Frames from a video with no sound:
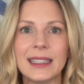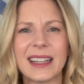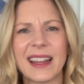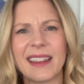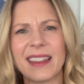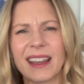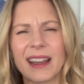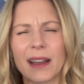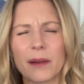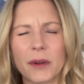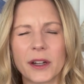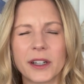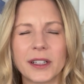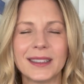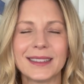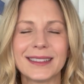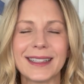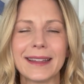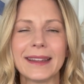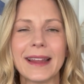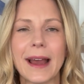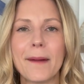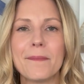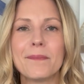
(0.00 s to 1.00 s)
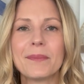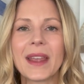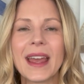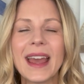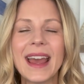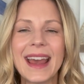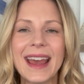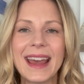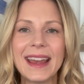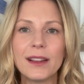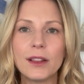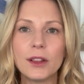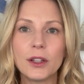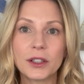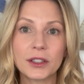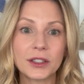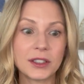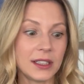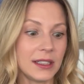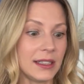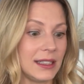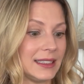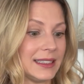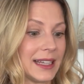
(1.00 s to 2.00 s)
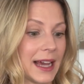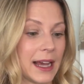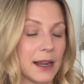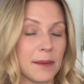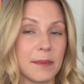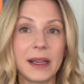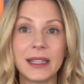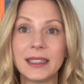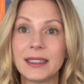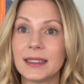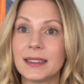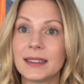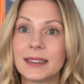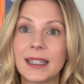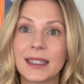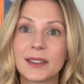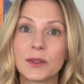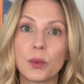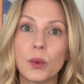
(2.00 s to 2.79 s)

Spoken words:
I think I've already said that. It looks to the database and says,